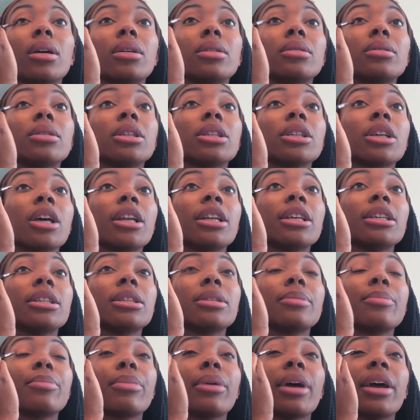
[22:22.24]
Just gonna
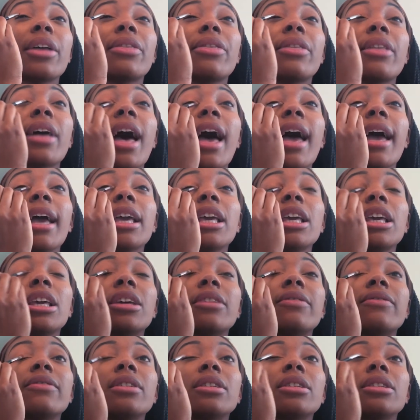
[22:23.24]
spread that
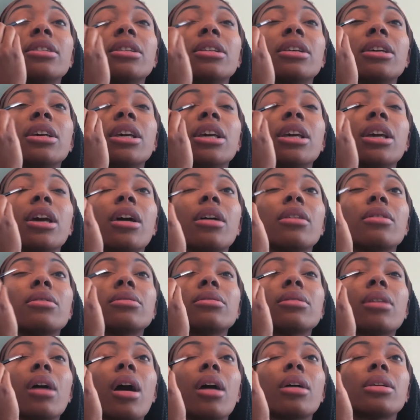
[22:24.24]
evenly
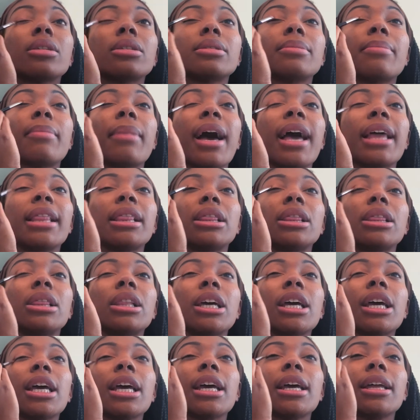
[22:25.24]
across my
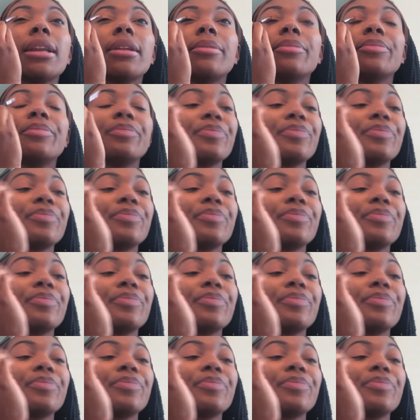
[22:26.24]
lid.